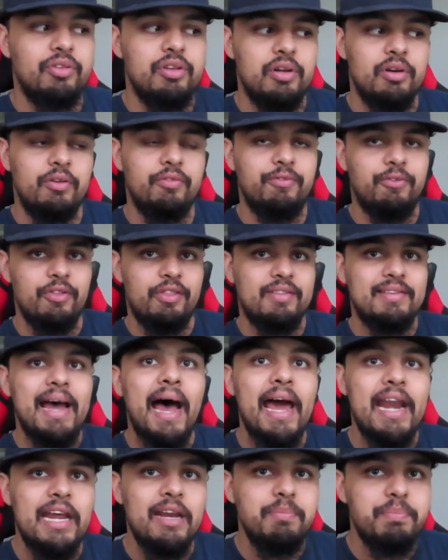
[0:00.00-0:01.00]
you know, for the
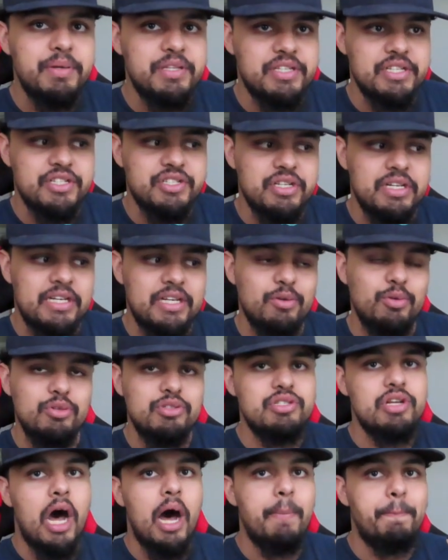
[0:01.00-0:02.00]
tight end position. He
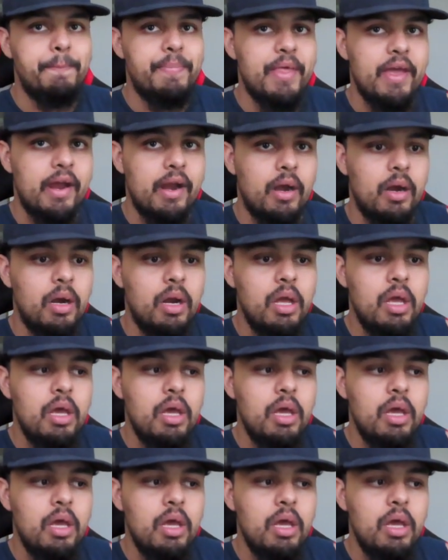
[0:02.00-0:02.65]
was up there